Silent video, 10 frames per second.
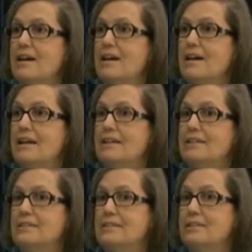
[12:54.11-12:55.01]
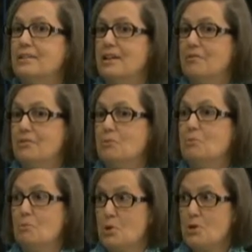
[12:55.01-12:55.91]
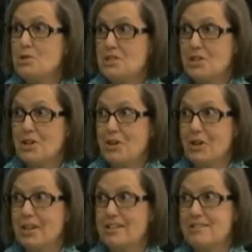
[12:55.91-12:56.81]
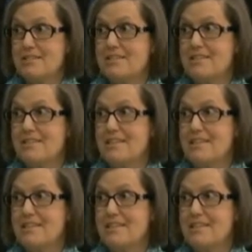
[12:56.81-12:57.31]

And if you were serious,